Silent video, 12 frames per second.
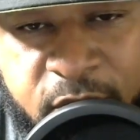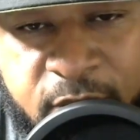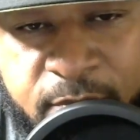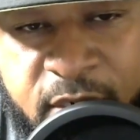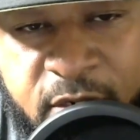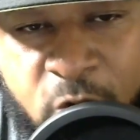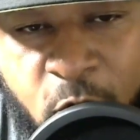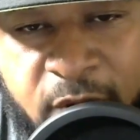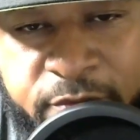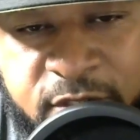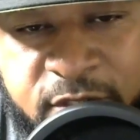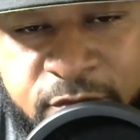He's been in a
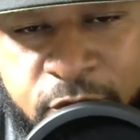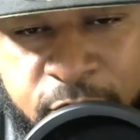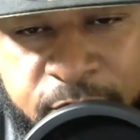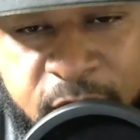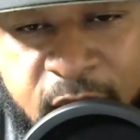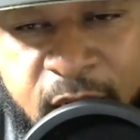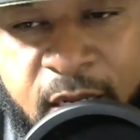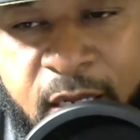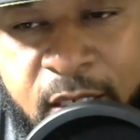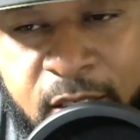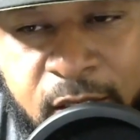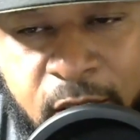wide receiver room a
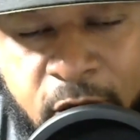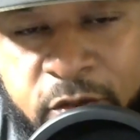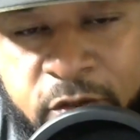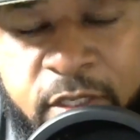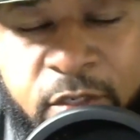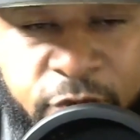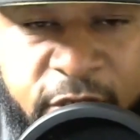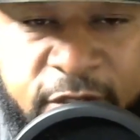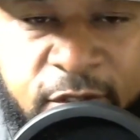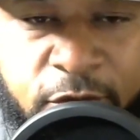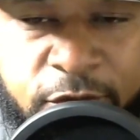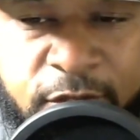little longer than the
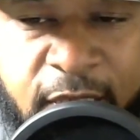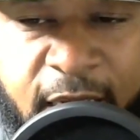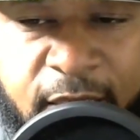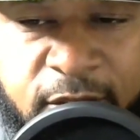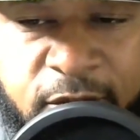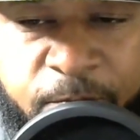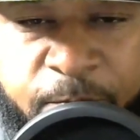rest of those guys.